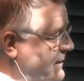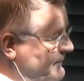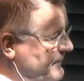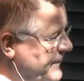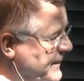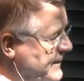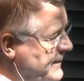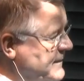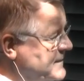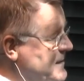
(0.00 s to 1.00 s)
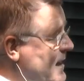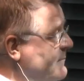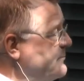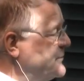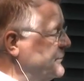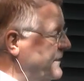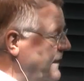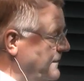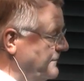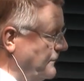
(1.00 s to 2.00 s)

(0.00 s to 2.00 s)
of uh, jump to that.